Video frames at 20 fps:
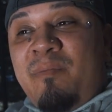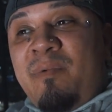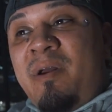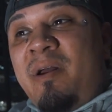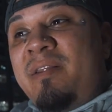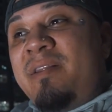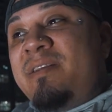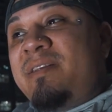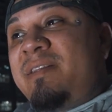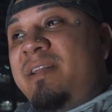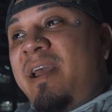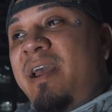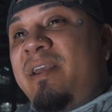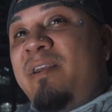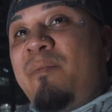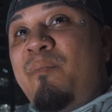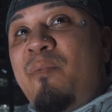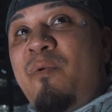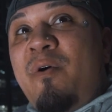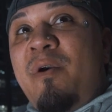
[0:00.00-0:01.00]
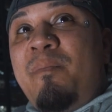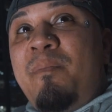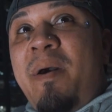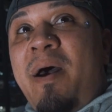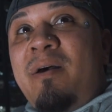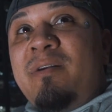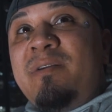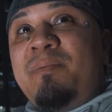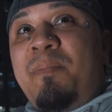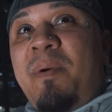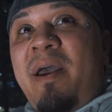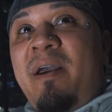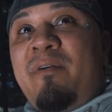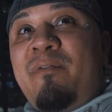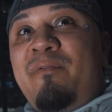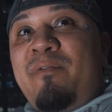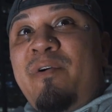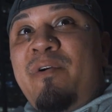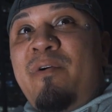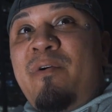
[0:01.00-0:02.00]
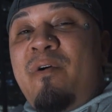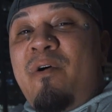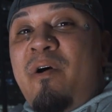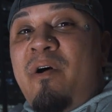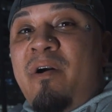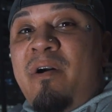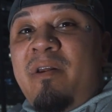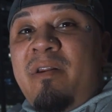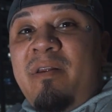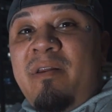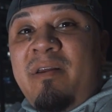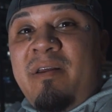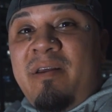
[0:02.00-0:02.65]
Understand your boy bounced back real hard.